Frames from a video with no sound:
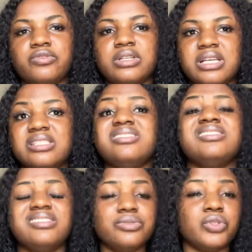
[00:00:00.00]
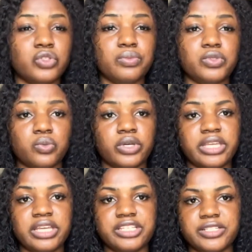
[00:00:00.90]
They're still not up to 1
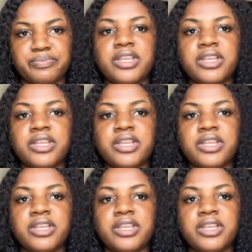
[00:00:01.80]
kg.